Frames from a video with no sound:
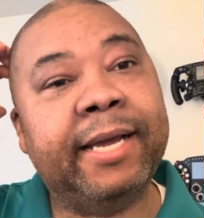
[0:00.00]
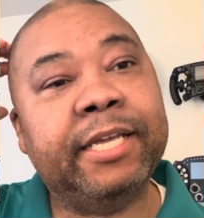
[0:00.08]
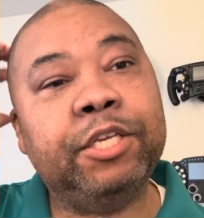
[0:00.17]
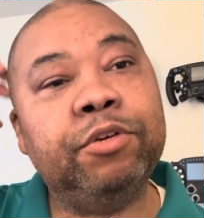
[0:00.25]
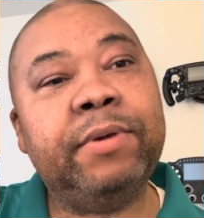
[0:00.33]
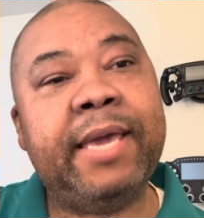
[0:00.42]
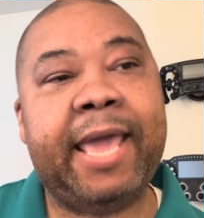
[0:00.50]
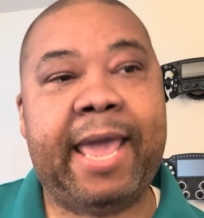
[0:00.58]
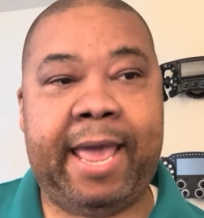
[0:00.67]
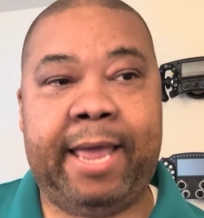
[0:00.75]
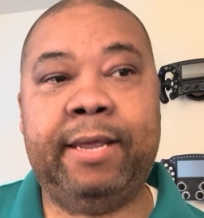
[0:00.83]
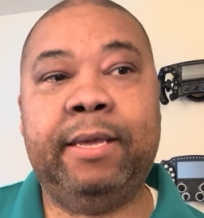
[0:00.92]
You
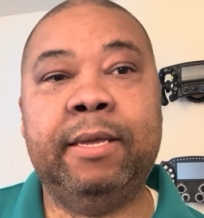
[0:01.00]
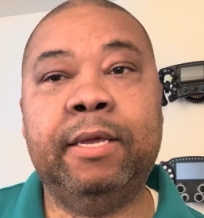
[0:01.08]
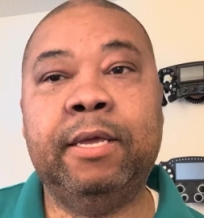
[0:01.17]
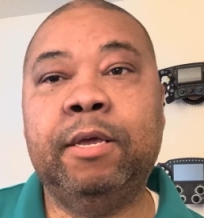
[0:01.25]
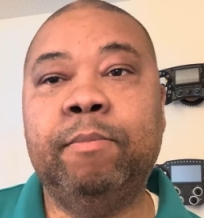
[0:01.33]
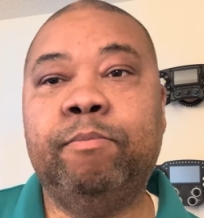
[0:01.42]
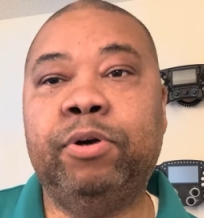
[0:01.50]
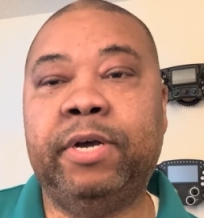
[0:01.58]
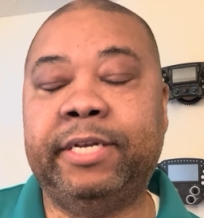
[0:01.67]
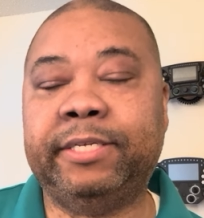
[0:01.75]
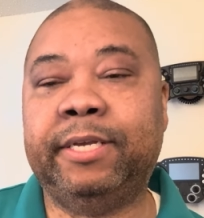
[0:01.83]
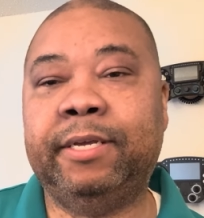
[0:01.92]
can
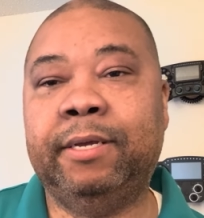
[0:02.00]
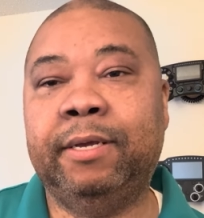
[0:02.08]
put